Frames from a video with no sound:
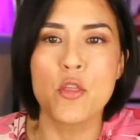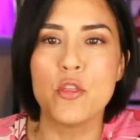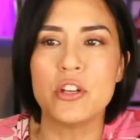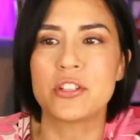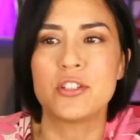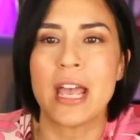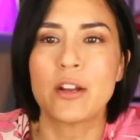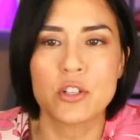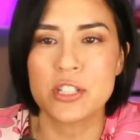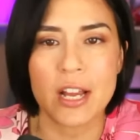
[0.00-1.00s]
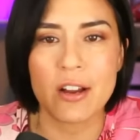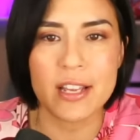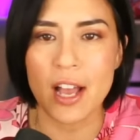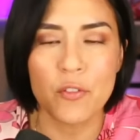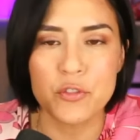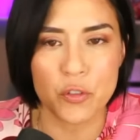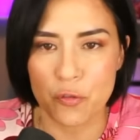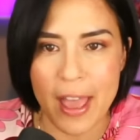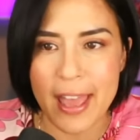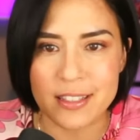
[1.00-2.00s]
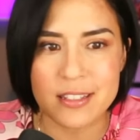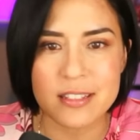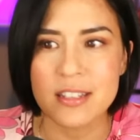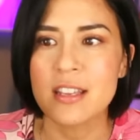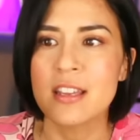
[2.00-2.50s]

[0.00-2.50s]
the Secretary of Defense,